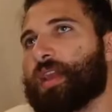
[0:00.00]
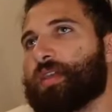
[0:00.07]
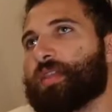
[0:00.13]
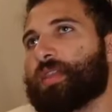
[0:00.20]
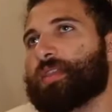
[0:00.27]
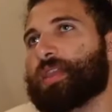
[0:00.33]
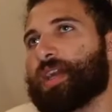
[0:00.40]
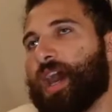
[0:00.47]

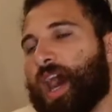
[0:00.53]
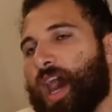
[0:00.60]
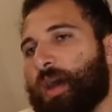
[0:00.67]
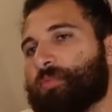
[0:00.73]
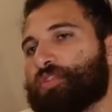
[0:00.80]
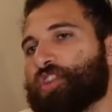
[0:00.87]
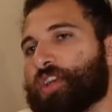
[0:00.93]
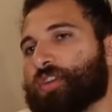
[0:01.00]
that the
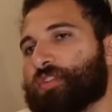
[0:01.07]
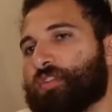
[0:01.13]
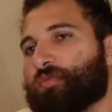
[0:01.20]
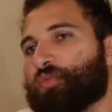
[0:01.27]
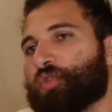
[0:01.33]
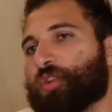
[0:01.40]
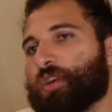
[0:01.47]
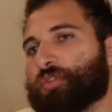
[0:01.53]
object of
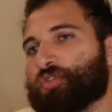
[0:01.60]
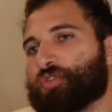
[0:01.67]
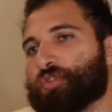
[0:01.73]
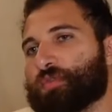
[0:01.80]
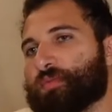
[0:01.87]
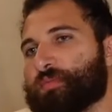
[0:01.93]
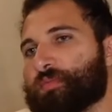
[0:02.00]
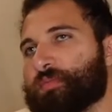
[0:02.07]

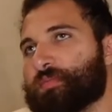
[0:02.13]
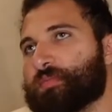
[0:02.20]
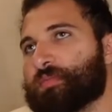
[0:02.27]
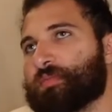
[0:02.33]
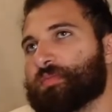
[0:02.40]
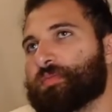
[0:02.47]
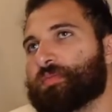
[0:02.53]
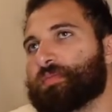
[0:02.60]
production,
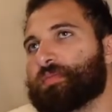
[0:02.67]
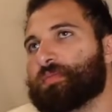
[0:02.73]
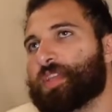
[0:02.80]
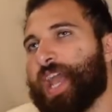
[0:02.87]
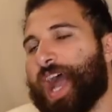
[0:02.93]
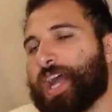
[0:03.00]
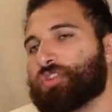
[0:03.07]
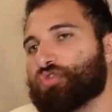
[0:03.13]

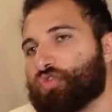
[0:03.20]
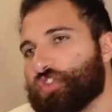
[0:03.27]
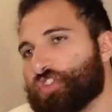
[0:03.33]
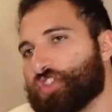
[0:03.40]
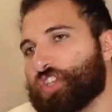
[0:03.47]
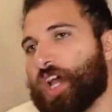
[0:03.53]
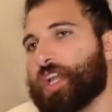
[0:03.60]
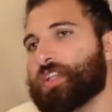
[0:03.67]
the actual
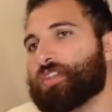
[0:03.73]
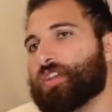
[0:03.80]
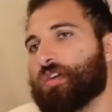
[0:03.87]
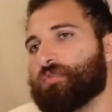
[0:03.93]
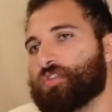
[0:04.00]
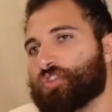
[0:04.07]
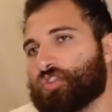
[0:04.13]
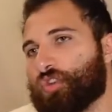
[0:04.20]
site
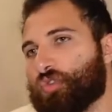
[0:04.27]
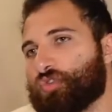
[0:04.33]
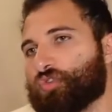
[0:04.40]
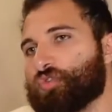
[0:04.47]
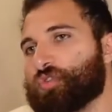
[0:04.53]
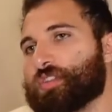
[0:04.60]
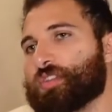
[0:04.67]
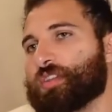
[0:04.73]
of the
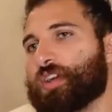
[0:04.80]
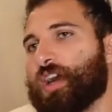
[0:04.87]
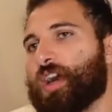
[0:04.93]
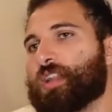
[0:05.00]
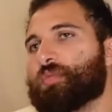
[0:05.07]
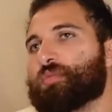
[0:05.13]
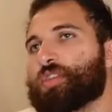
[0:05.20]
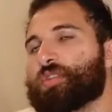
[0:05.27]
socialist
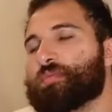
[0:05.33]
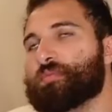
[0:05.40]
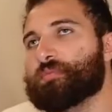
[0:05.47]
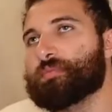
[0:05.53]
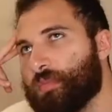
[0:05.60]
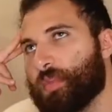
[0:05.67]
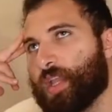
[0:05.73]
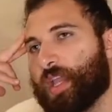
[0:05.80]
economy,
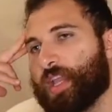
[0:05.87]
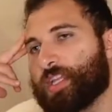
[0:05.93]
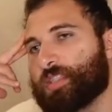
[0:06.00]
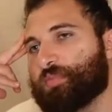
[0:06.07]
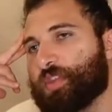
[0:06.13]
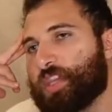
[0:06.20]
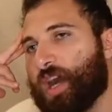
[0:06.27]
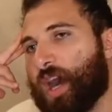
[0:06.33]
is
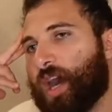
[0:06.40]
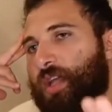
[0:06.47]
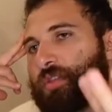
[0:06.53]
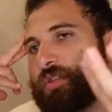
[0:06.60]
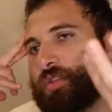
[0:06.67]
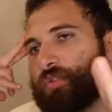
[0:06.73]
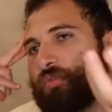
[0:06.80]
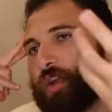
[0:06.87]

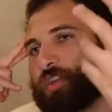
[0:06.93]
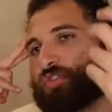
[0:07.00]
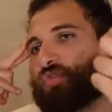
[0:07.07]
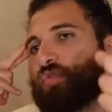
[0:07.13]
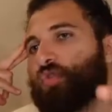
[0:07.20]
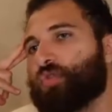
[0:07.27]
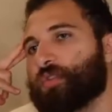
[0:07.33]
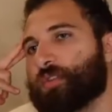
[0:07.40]
beyond the
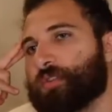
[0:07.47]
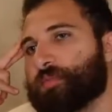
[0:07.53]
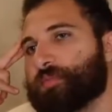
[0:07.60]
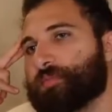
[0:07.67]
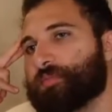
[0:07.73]
threshold,